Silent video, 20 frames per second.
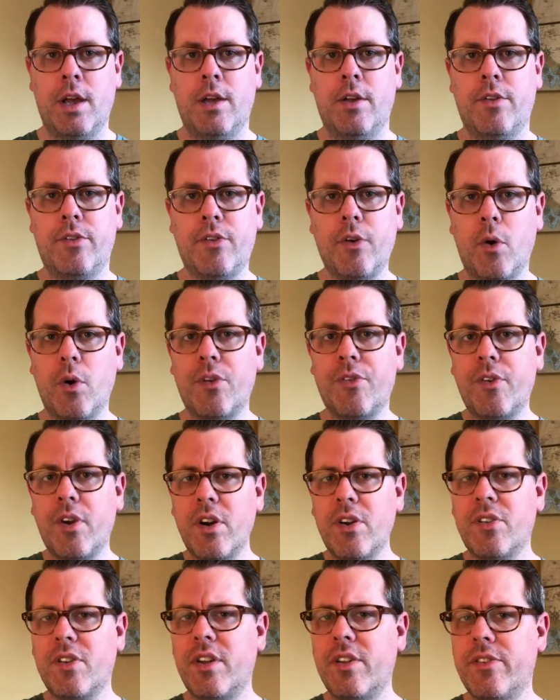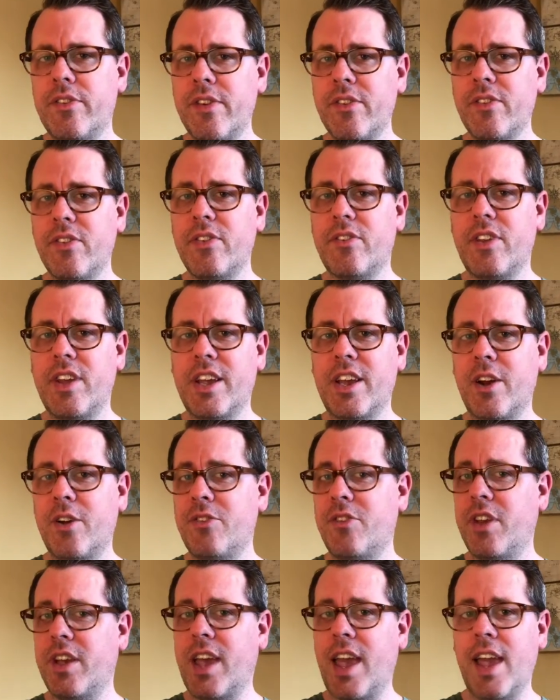So as far as consistency
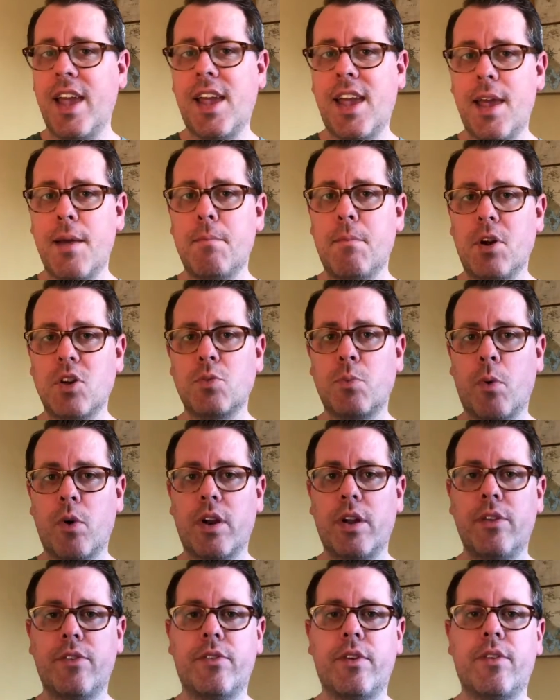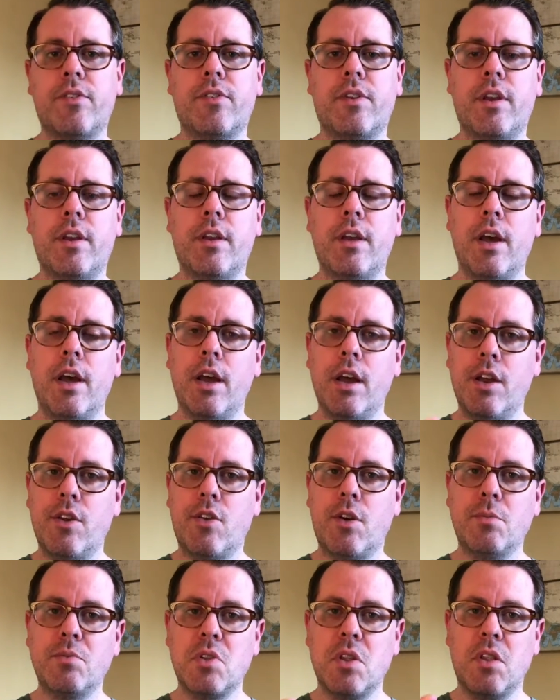goes, you can't get much more consistent in
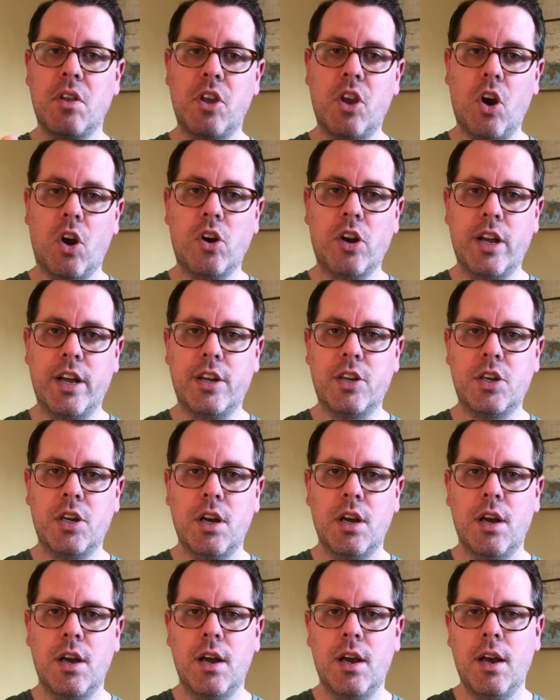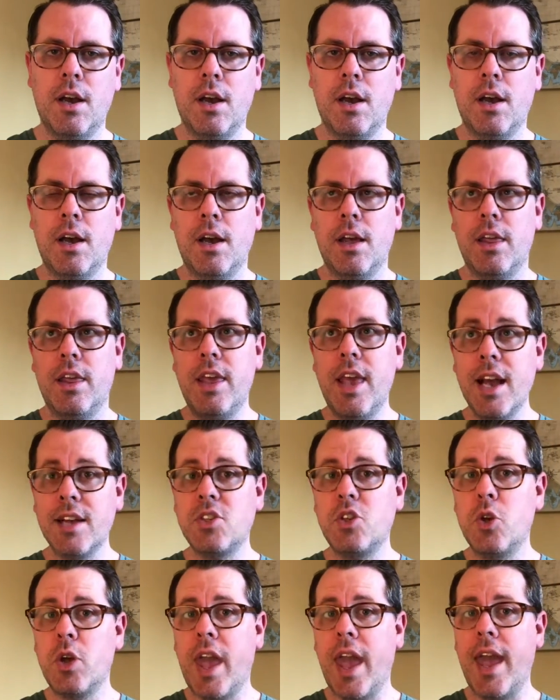terms of the yardage.
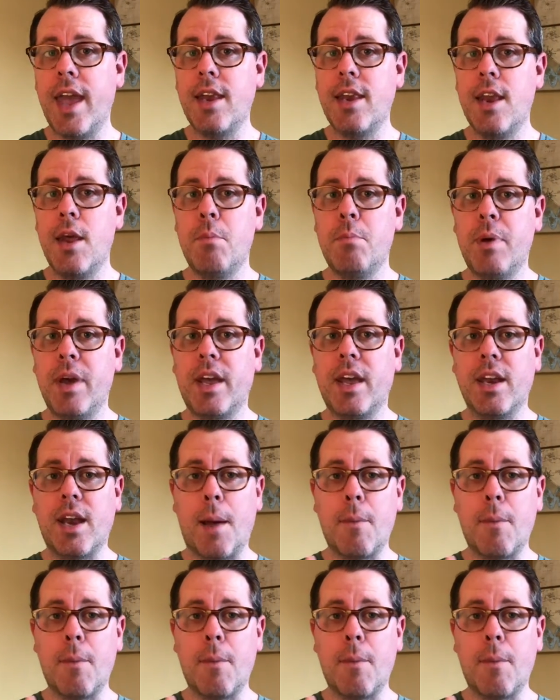Yes, you can nitpick, and